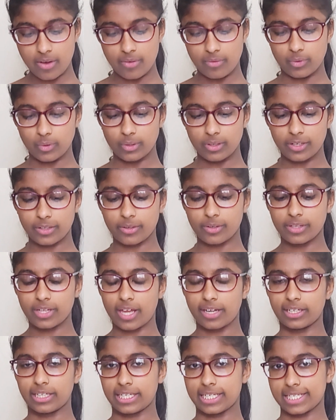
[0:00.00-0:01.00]
Falling on
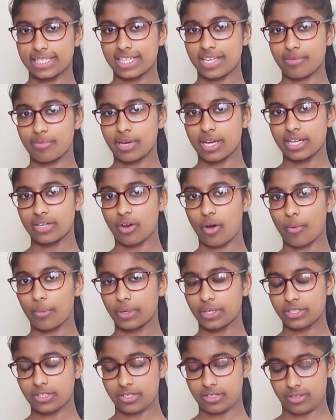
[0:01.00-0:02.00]
their knees, they paid
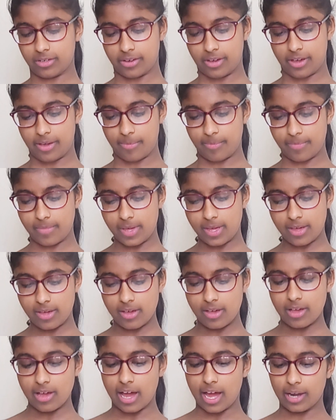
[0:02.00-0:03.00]
homage to him.
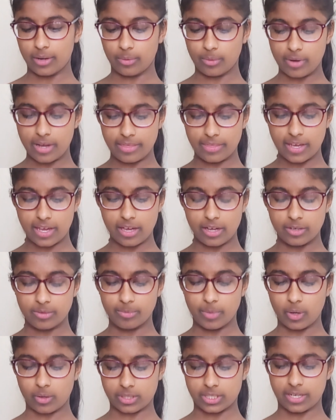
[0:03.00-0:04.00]
And when they had
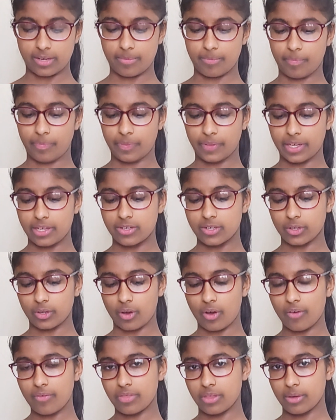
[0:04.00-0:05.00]
mocked him, they took
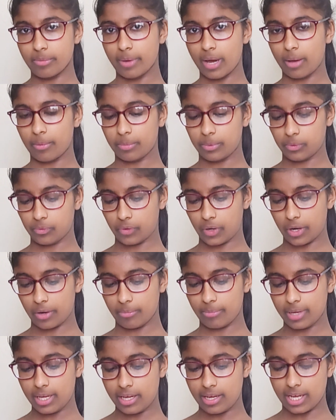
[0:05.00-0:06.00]
off the purple
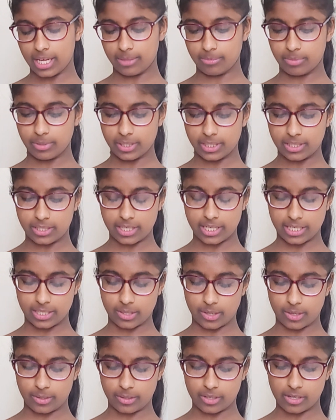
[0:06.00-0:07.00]
robe, and put his
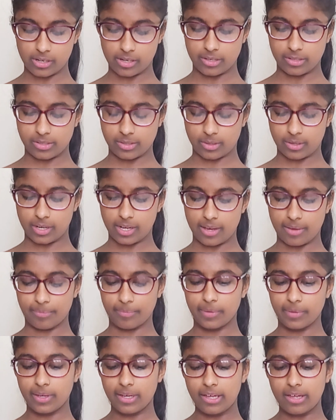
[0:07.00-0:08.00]
own clothes on
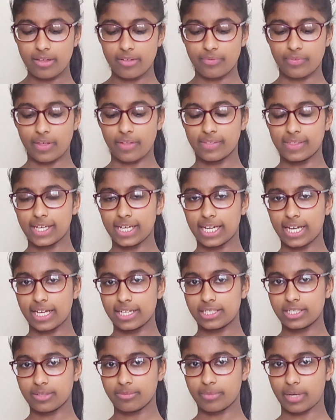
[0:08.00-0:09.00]
him. Then they
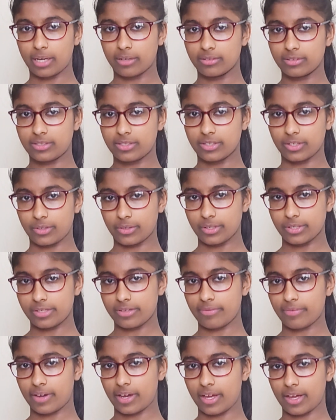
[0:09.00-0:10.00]
led him out to
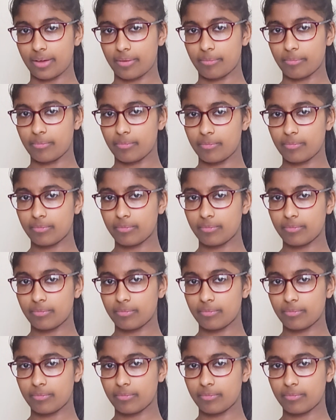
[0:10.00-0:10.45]
crucify him.